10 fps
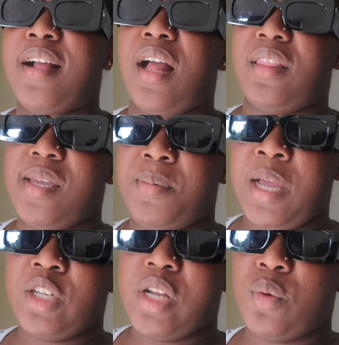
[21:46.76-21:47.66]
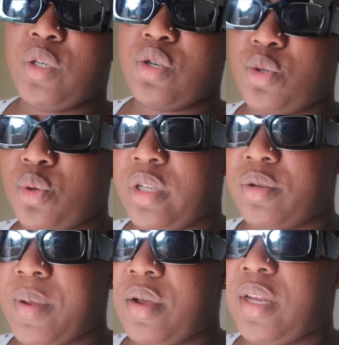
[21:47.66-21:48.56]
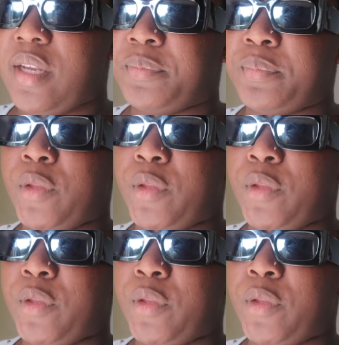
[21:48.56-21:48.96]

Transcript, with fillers: I think me and Jordan were just talking about it.